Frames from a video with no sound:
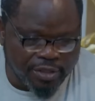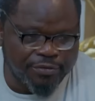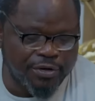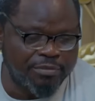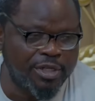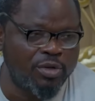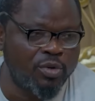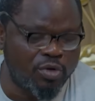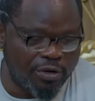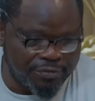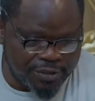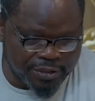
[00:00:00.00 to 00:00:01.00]
from the look
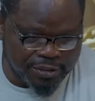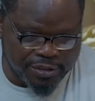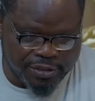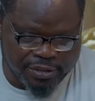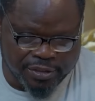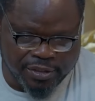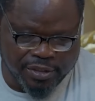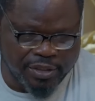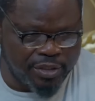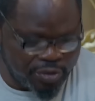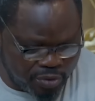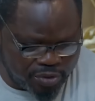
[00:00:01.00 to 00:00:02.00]
of things,
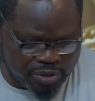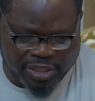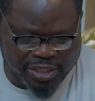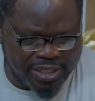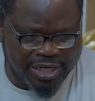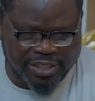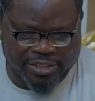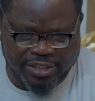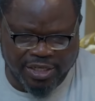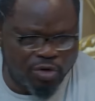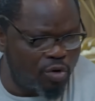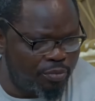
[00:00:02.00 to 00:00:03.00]
do you think there is
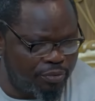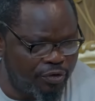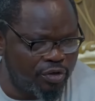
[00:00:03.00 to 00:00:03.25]
a hope for